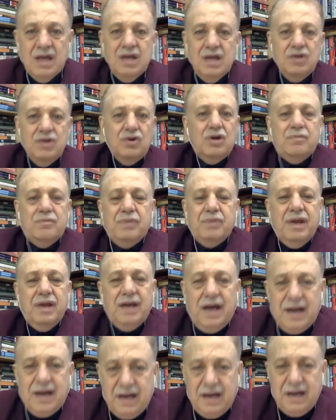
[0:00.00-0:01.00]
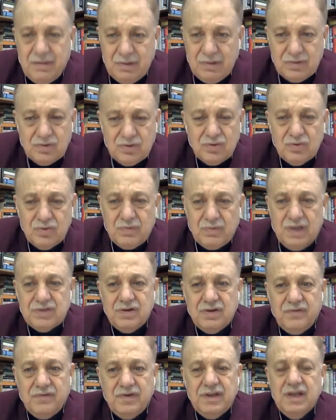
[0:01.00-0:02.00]
European are unable to do much
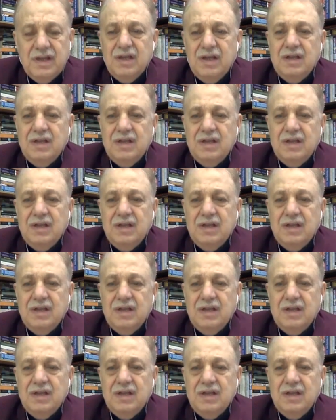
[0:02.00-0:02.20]
of it.